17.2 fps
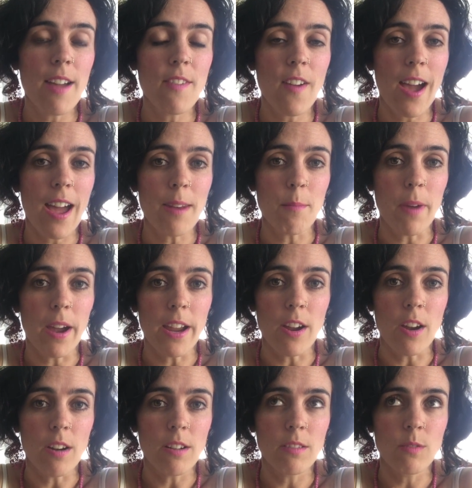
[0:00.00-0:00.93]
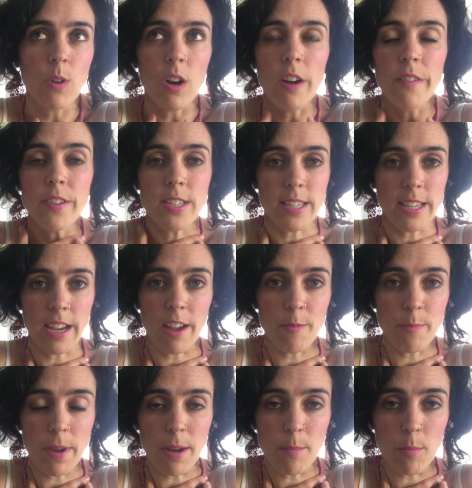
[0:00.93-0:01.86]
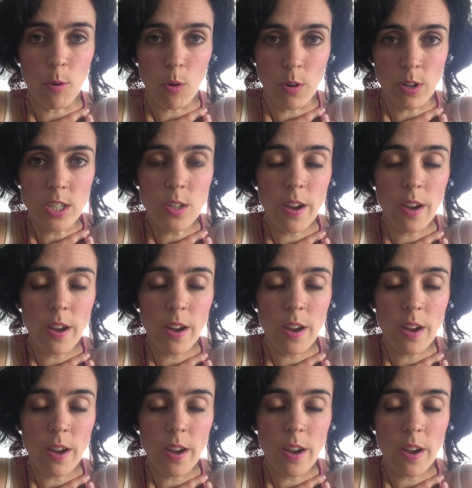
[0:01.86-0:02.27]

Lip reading: had obviously I've been born,